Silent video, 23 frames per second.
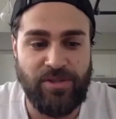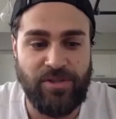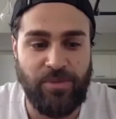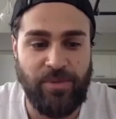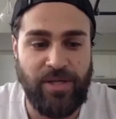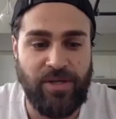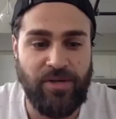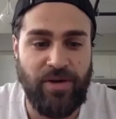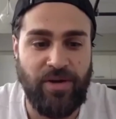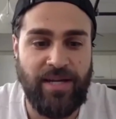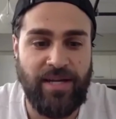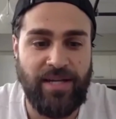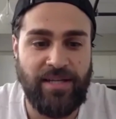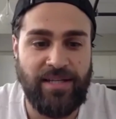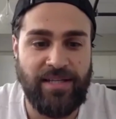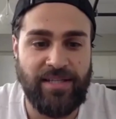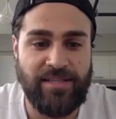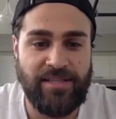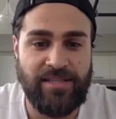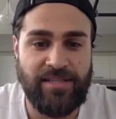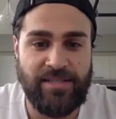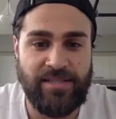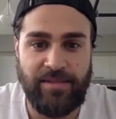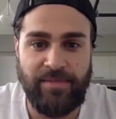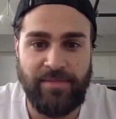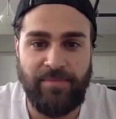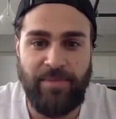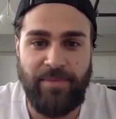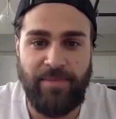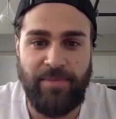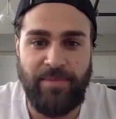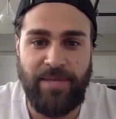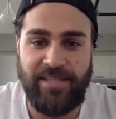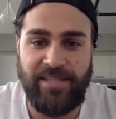so we created this
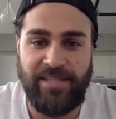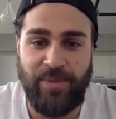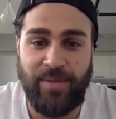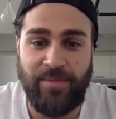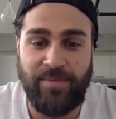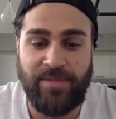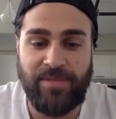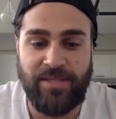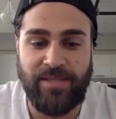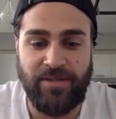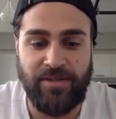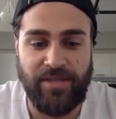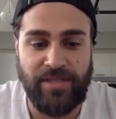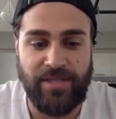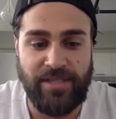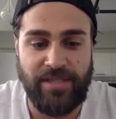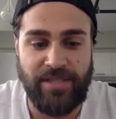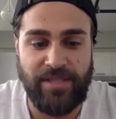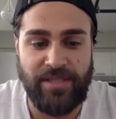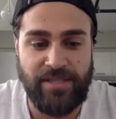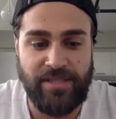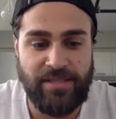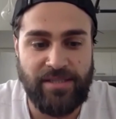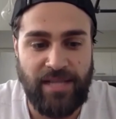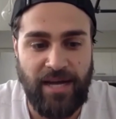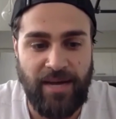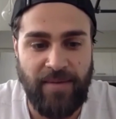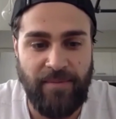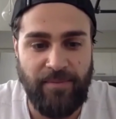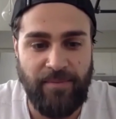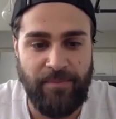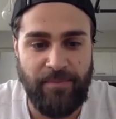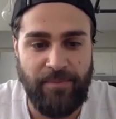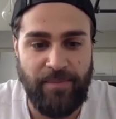Métis web series.
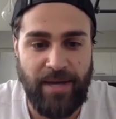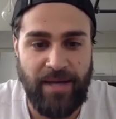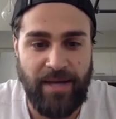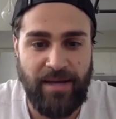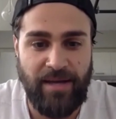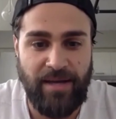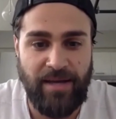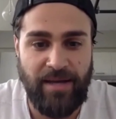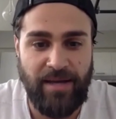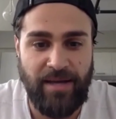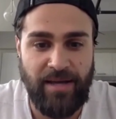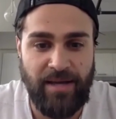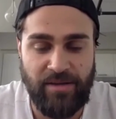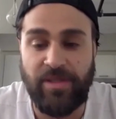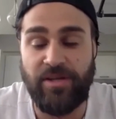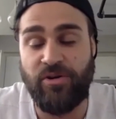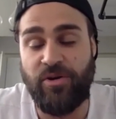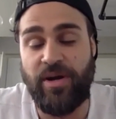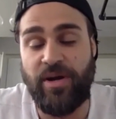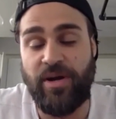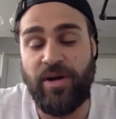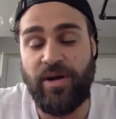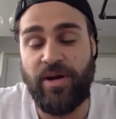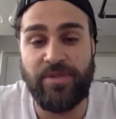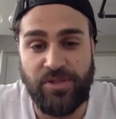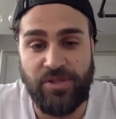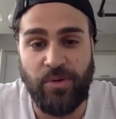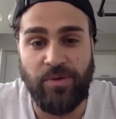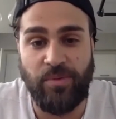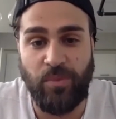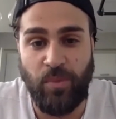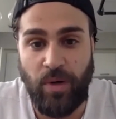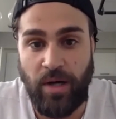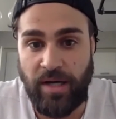By the creator
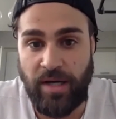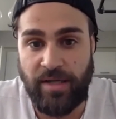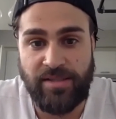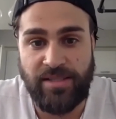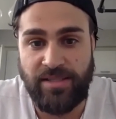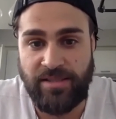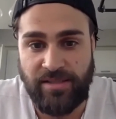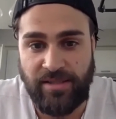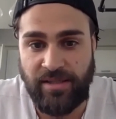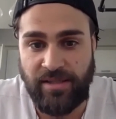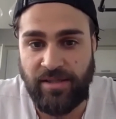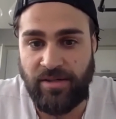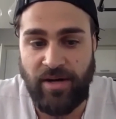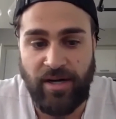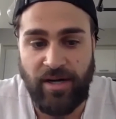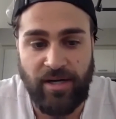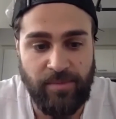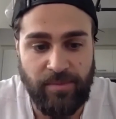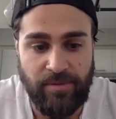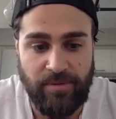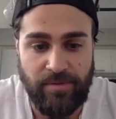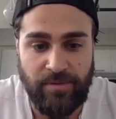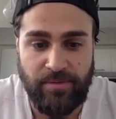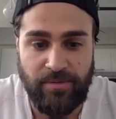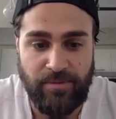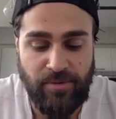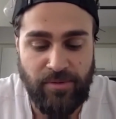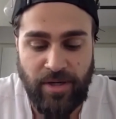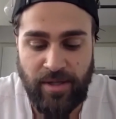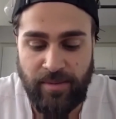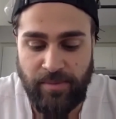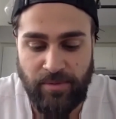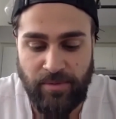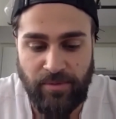was Jordan Watch. He's an
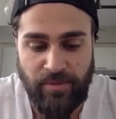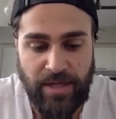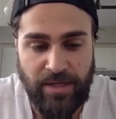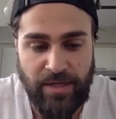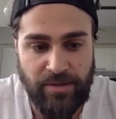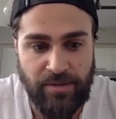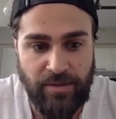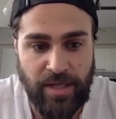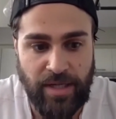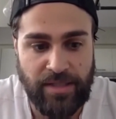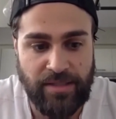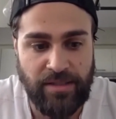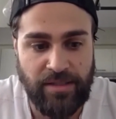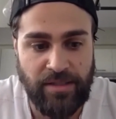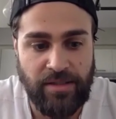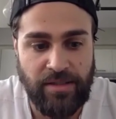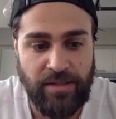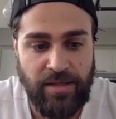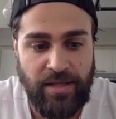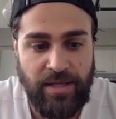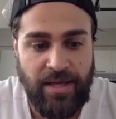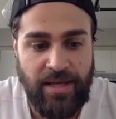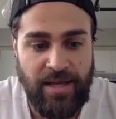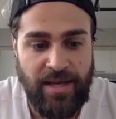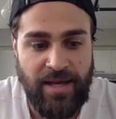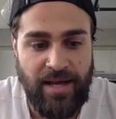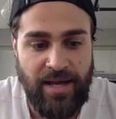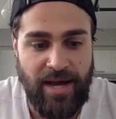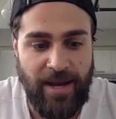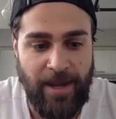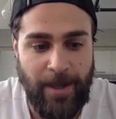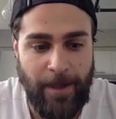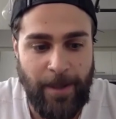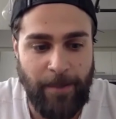incredible writer director.
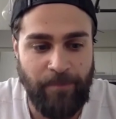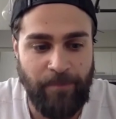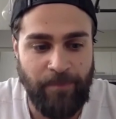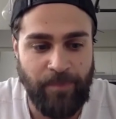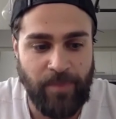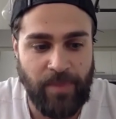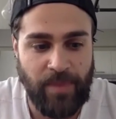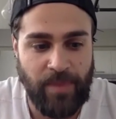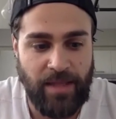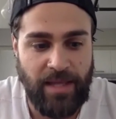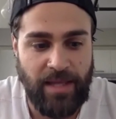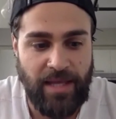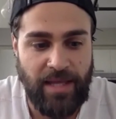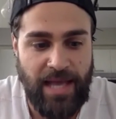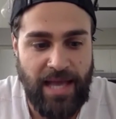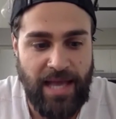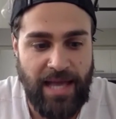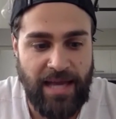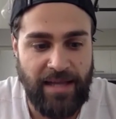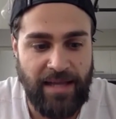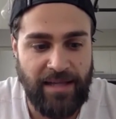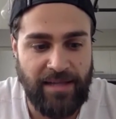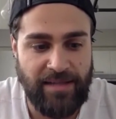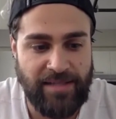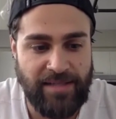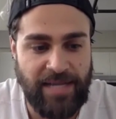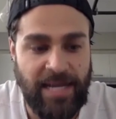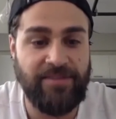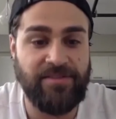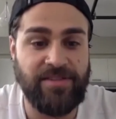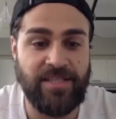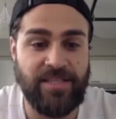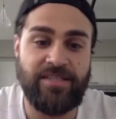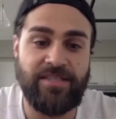And it
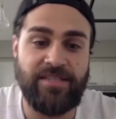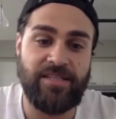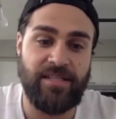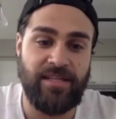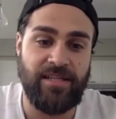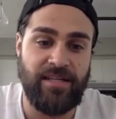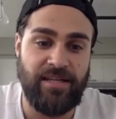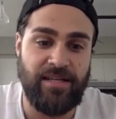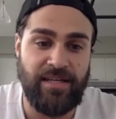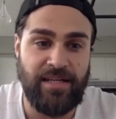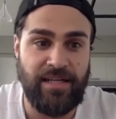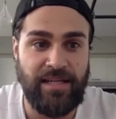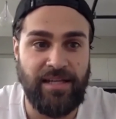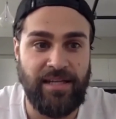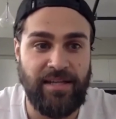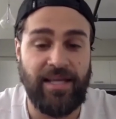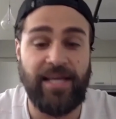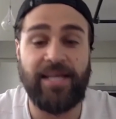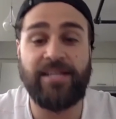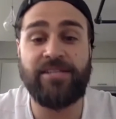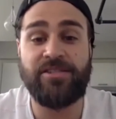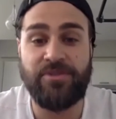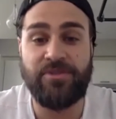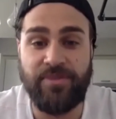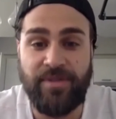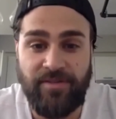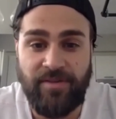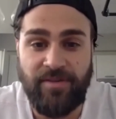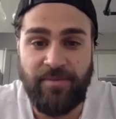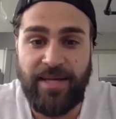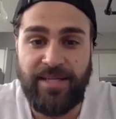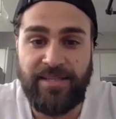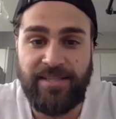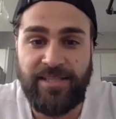dives into the history of
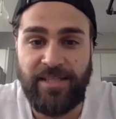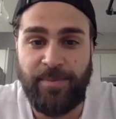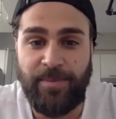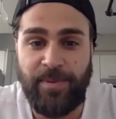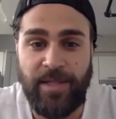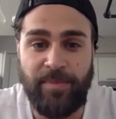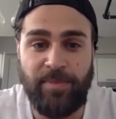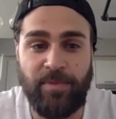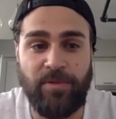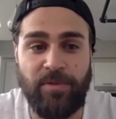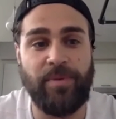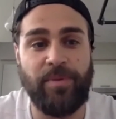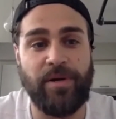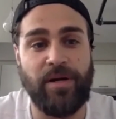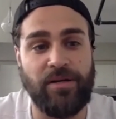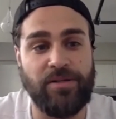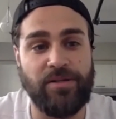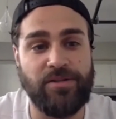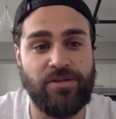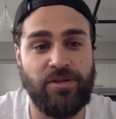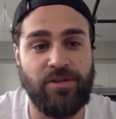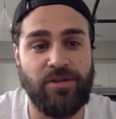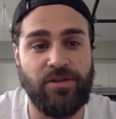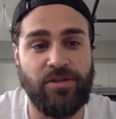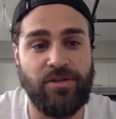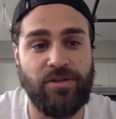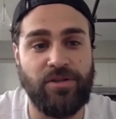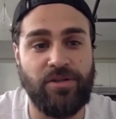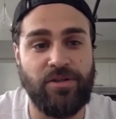the Métis people, but also